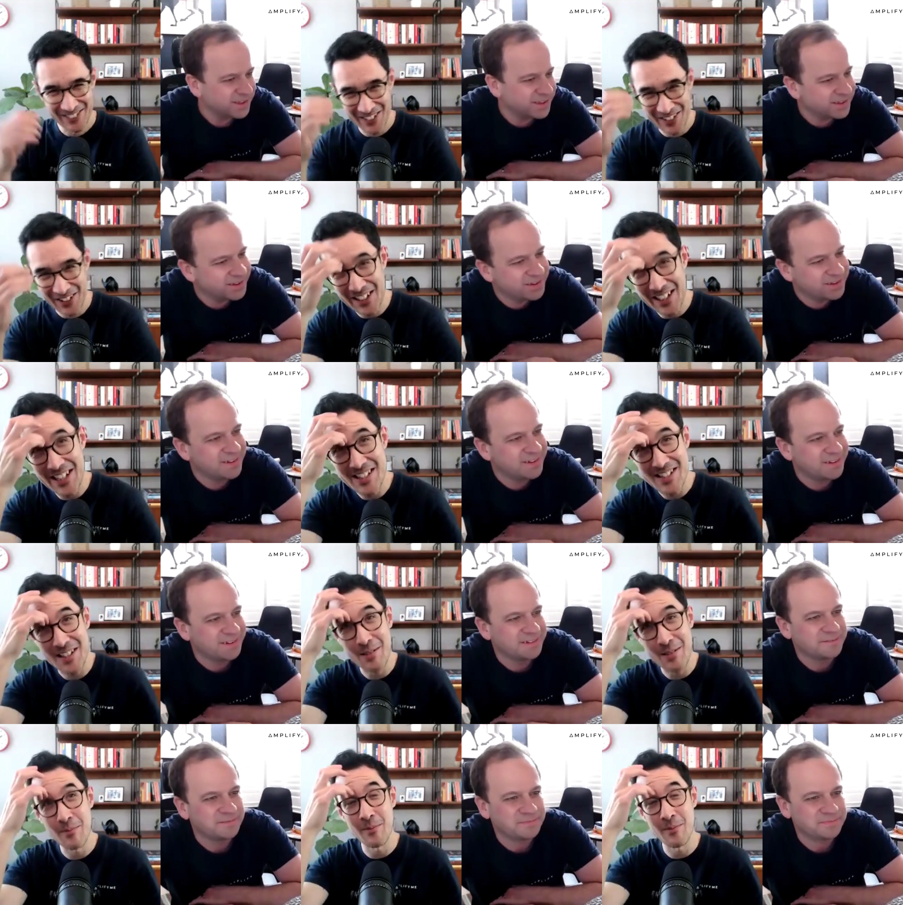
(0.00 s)
Speaker 1: well, look, let's
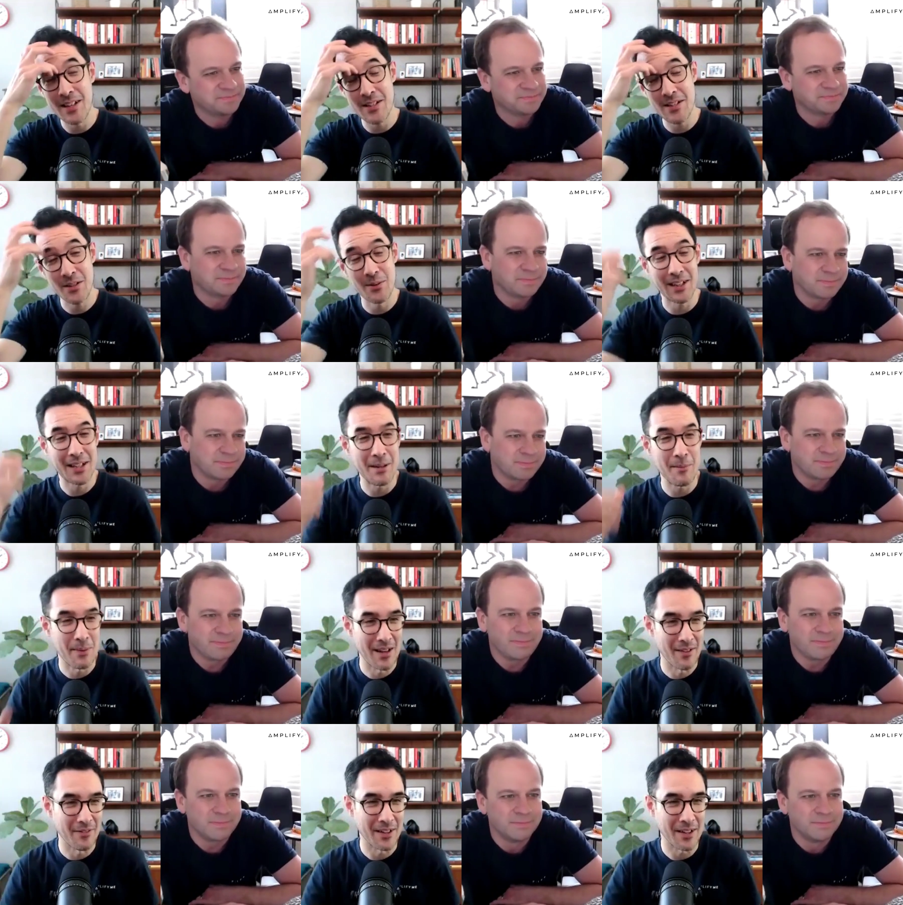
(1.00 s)
um, let's quickly
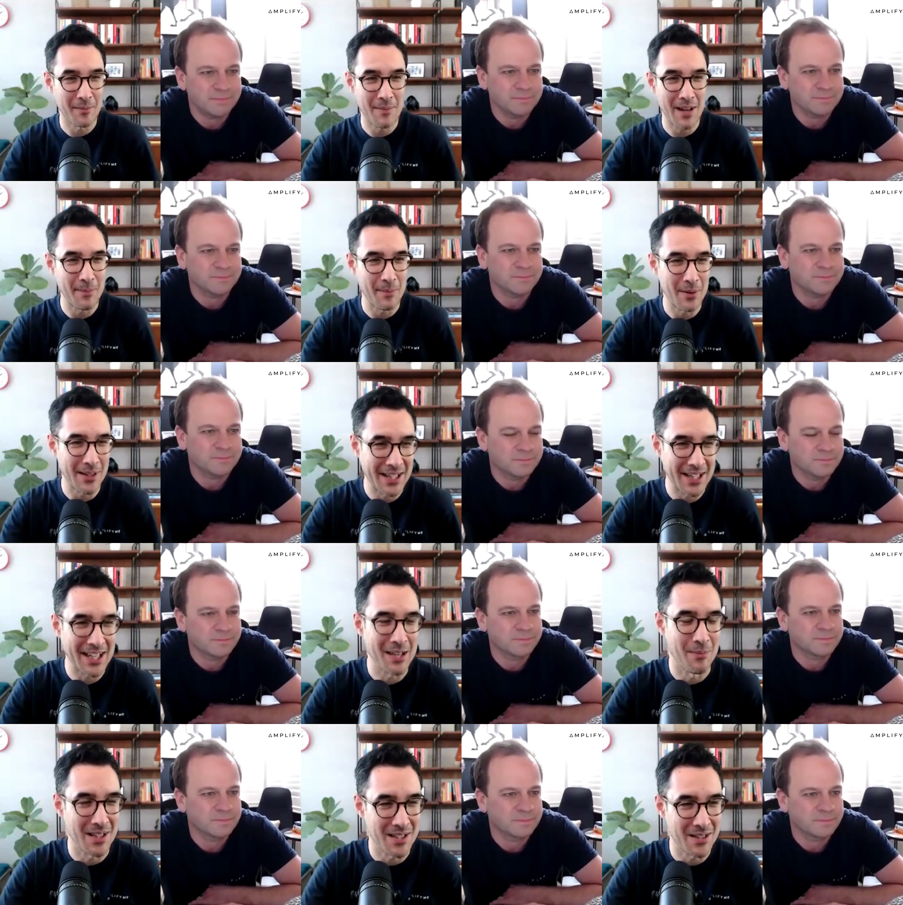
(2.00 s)
pivot and maybe we can
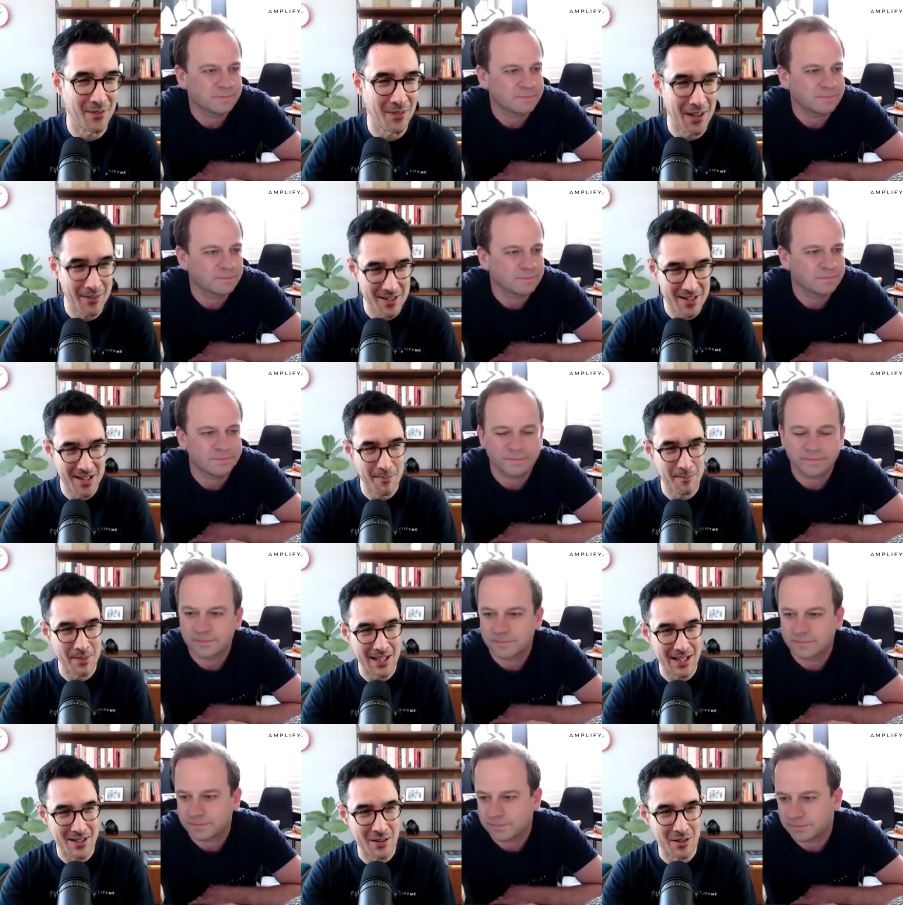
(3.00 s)
keep it to five to ten
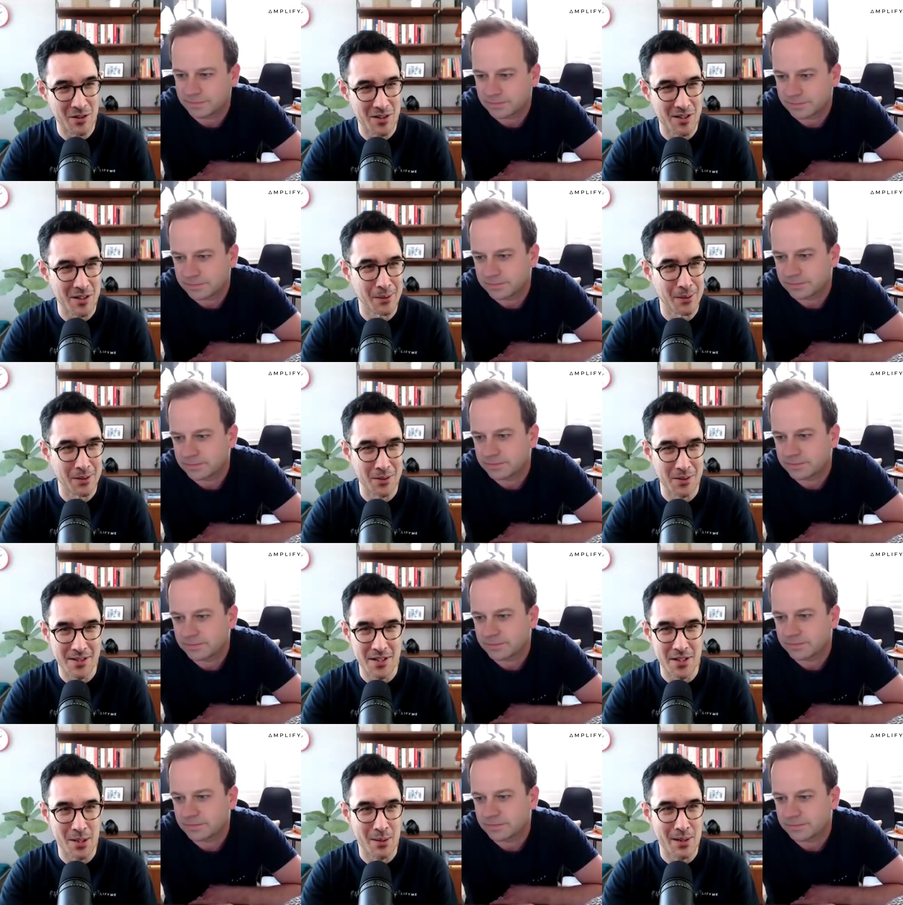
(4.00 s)
minutes on just the oil
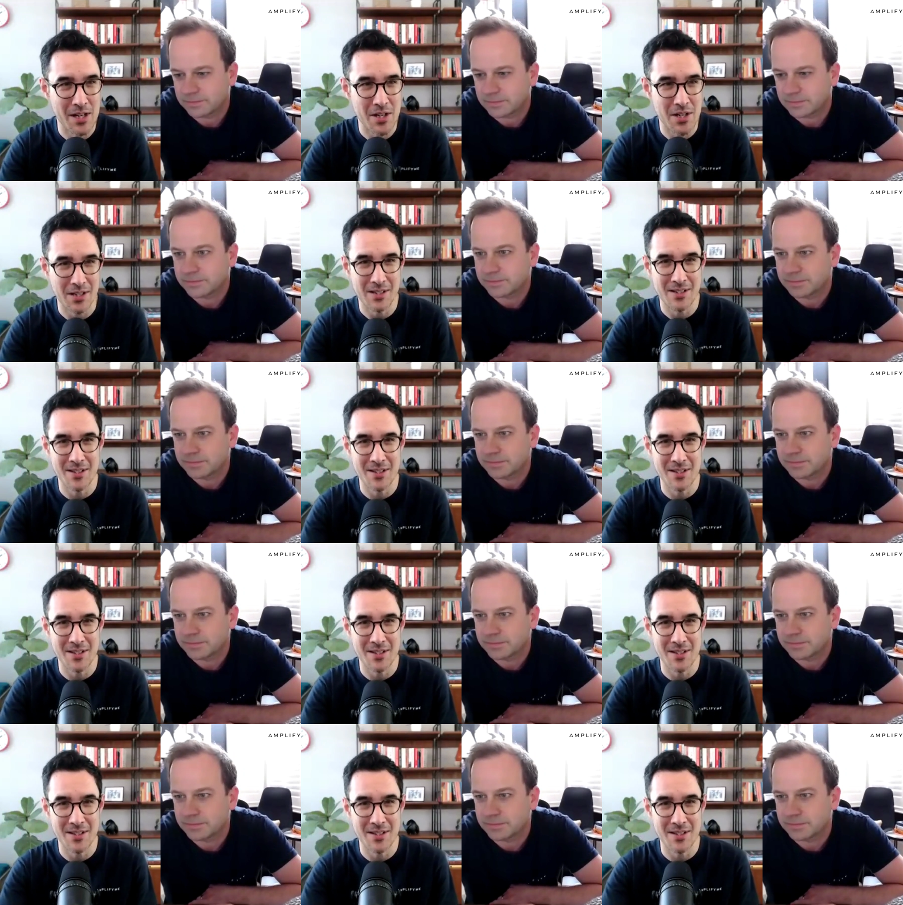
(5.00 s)
situation.